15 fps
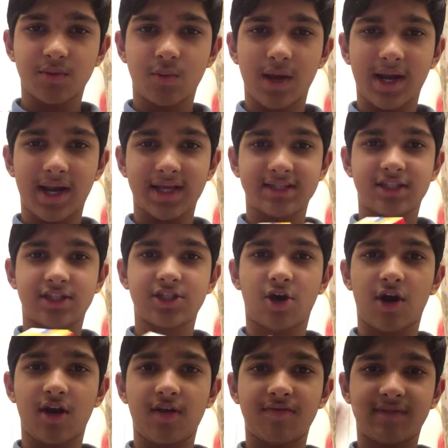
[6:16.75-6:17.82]
when I
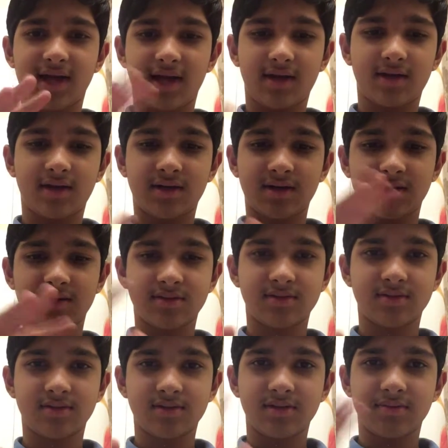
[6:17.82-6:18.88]
solve that
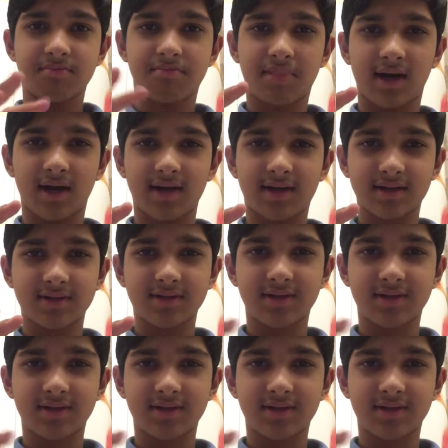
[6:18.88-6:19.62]
part.